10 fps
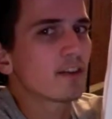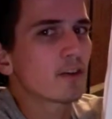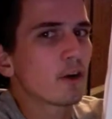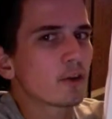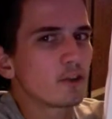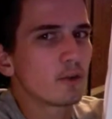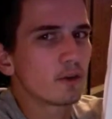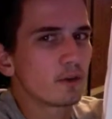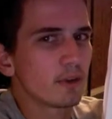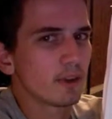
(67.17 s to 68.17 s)
It's called Two or
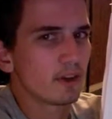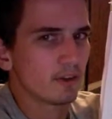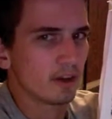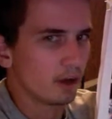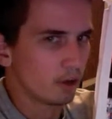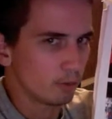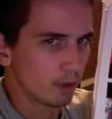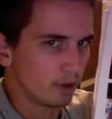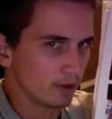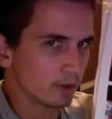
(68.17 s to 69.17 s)
Three Things I Know
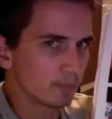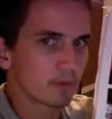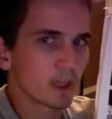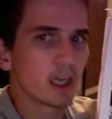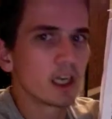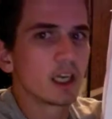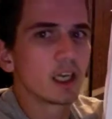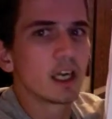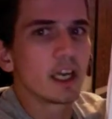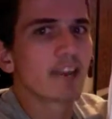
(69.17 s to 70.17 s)
About Her.
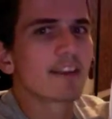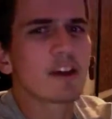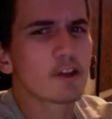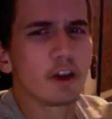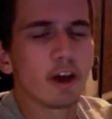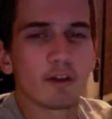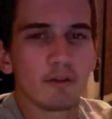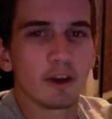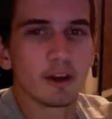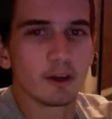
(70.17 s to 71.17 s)
It's actually not a
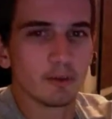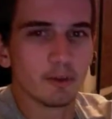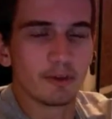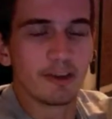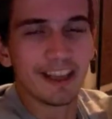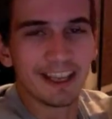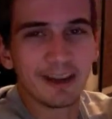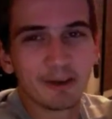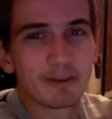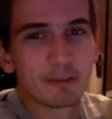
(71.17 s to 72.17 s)
very good movie.
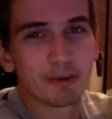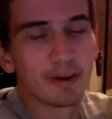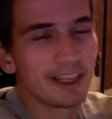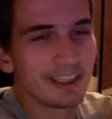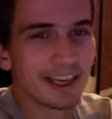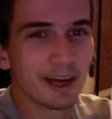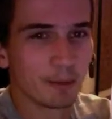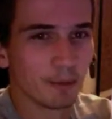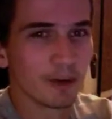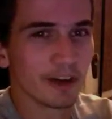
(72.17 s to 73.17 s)
It was pretty
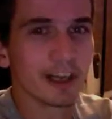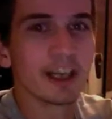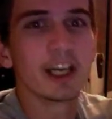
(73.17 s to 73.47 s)
damn boring.